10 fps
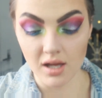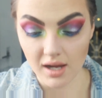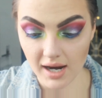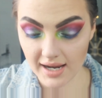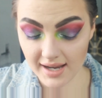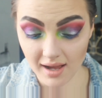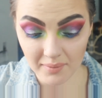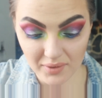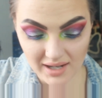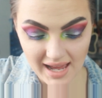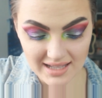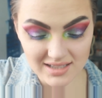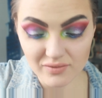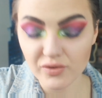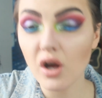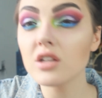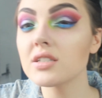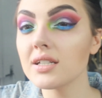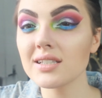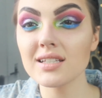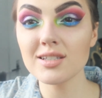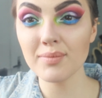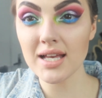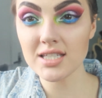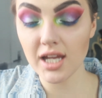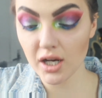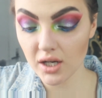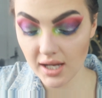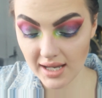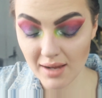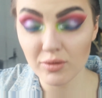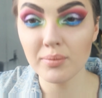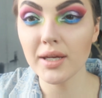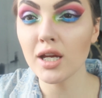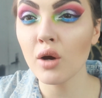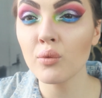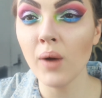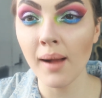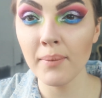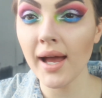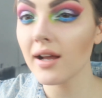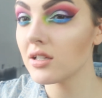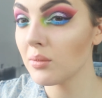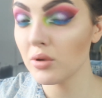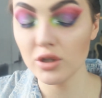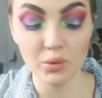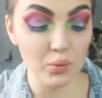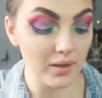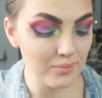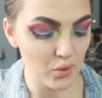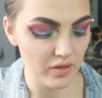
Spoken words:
Alright, now I'm going to add some falsies and some mascara, and I will be right back because I'm going to do one more